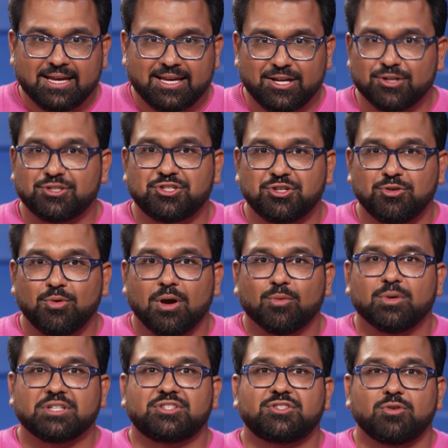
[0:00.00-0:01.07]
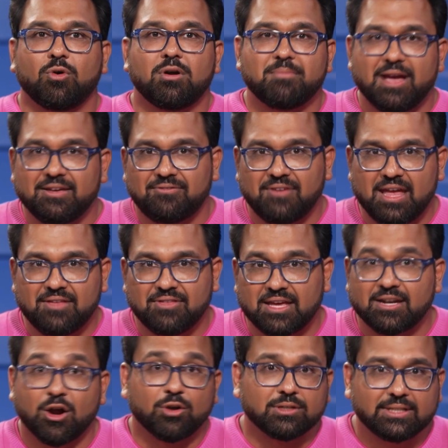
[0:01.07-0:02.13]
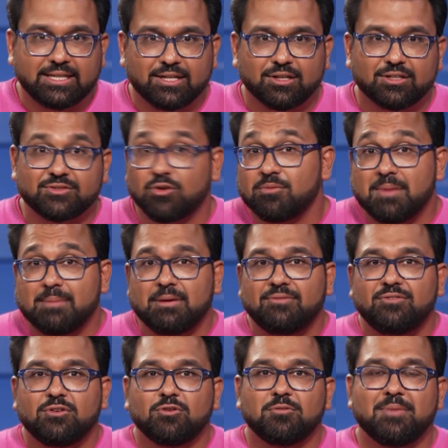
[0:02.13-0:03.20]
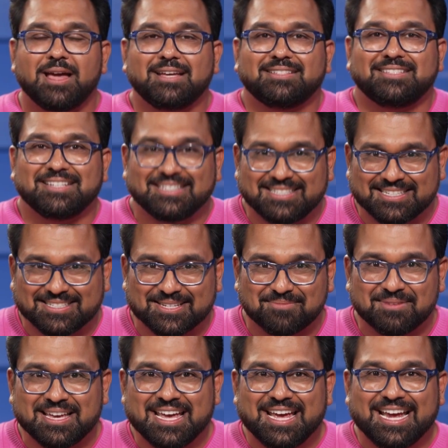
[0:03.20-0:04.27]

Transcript: Here to restore my faith in our leaders, or maybe fuel my cynicism,